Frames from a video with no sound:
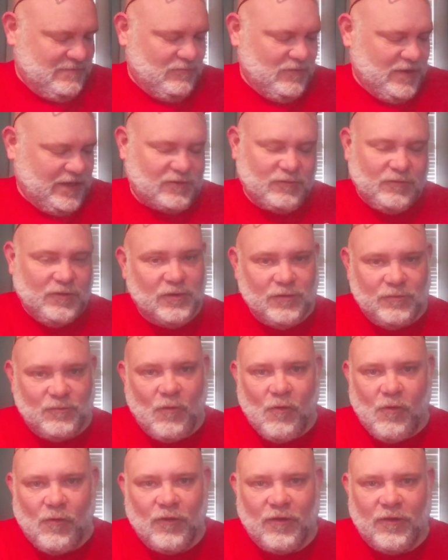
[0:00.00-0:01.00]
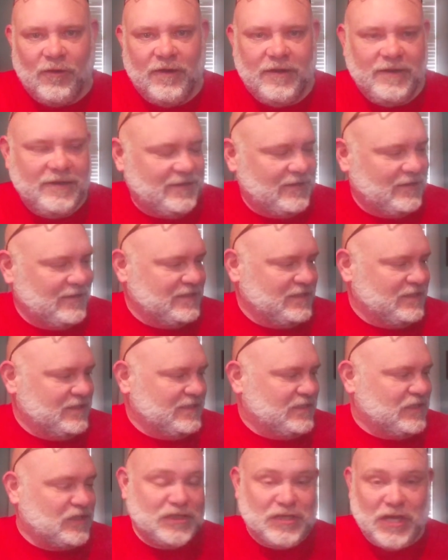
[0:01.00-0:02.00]
Rick Rude wore
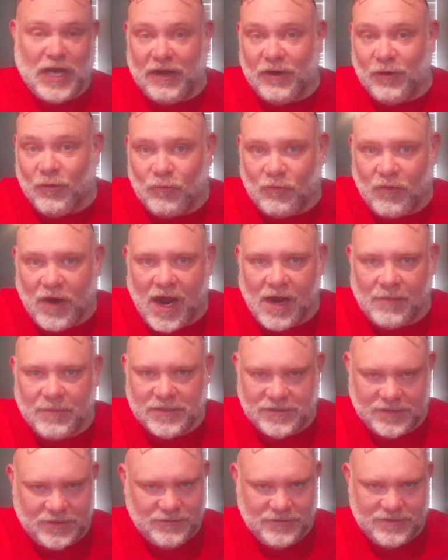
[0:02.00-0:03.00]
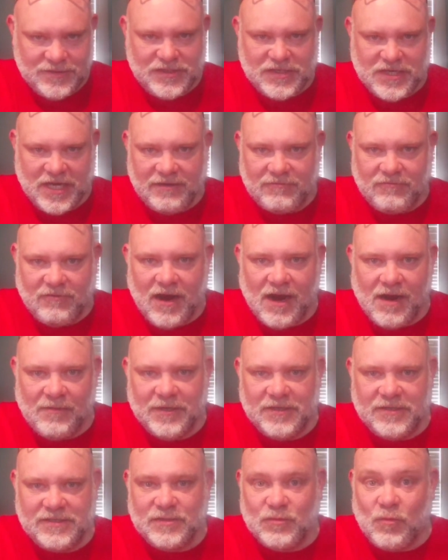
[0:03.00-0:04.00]
Cheryl Roberts, who is Jake
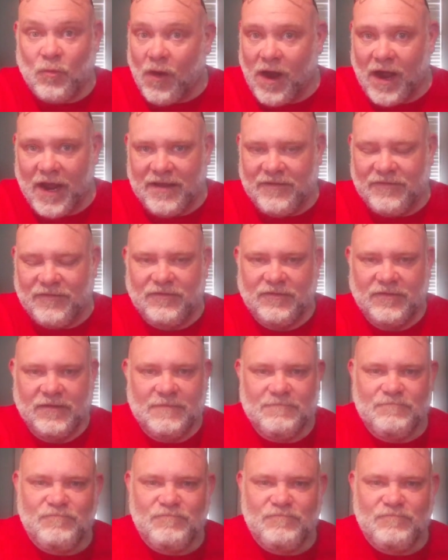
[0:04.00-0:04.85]
Roberts' wife,